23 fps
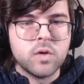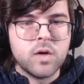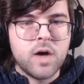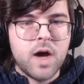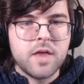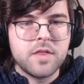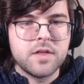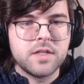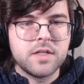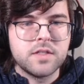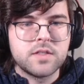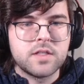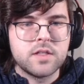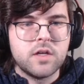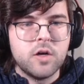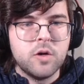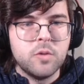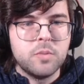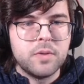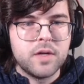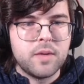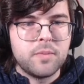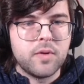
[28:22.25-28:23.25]
I think it's going to
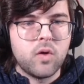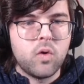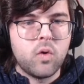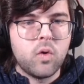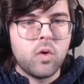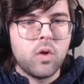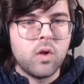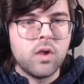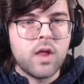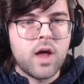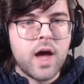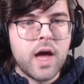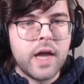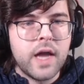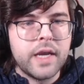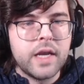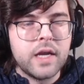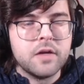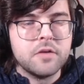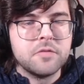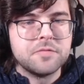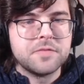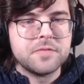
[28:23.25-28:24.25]
open up a whole lot
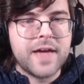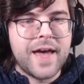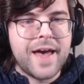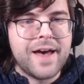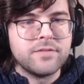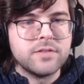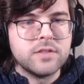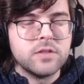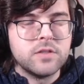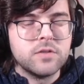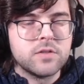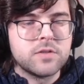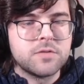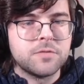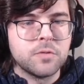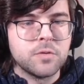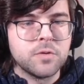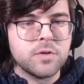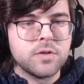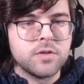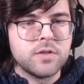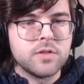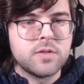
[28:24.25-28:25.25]
of avenues
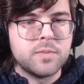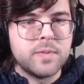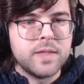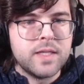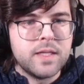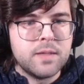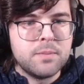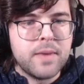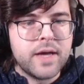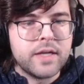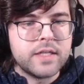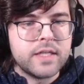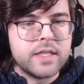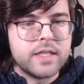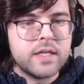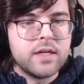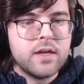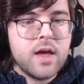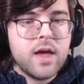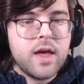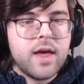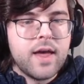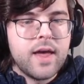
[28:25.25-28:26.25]
for the speed meta,
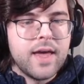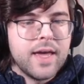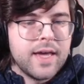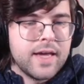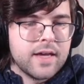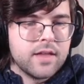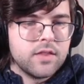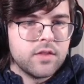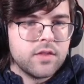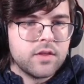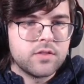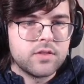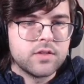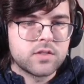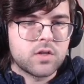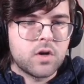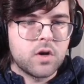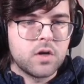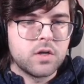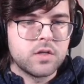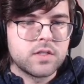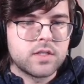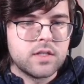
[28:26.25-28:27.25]
and that this
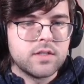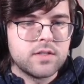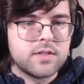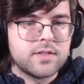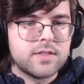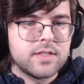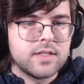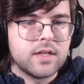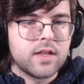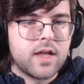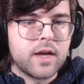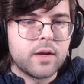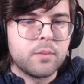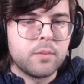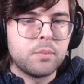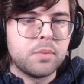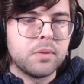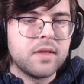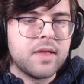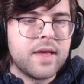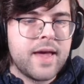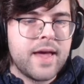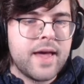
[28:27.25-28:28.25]
card is going to see a lot of
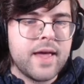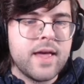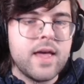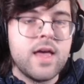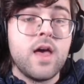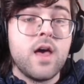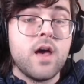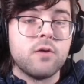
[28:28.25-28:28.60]
play.